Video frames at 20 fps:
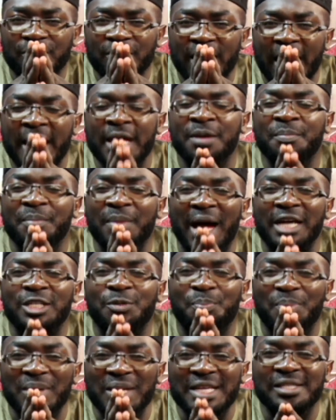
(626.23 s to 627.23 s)
aim
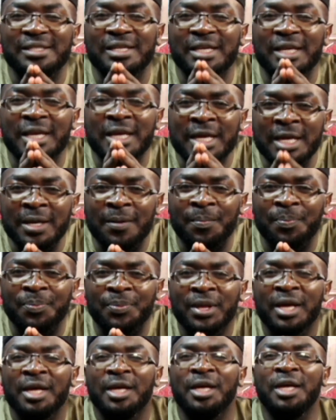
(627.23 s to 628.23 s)
at pleasing
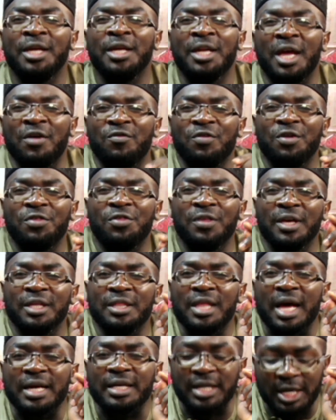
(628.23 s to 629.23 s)
Him in everything
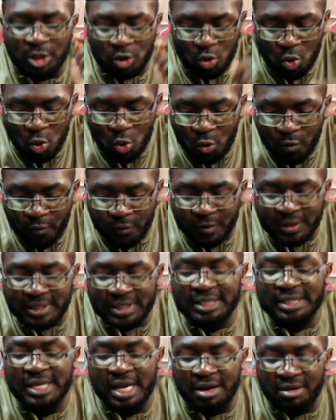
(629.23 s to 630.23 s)
that I do.
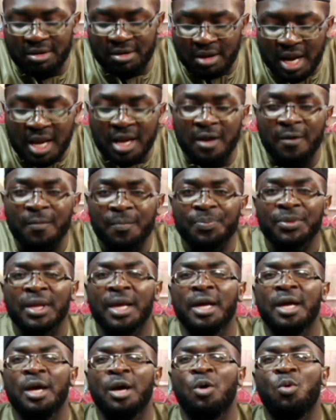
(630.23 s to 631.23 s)
Fisiri
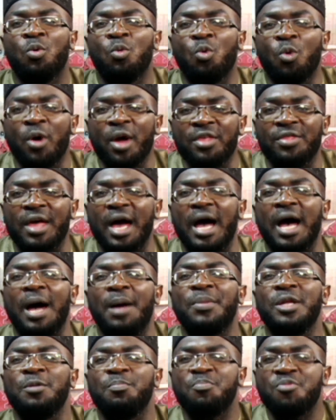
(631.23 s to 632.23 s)
whether
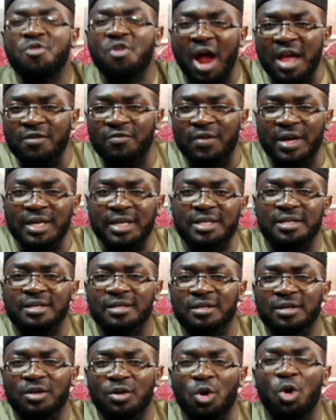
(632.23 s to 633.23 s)
I'm in private
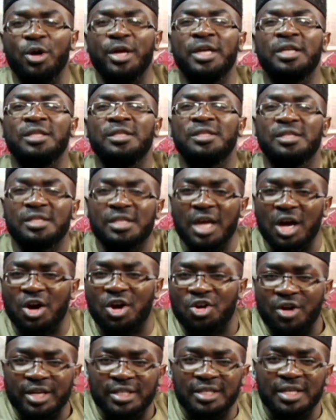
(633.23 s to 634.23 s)
or in
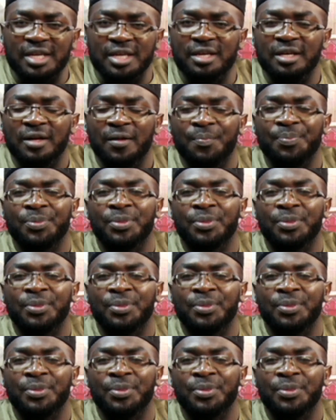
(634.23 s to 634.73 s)
secrecy,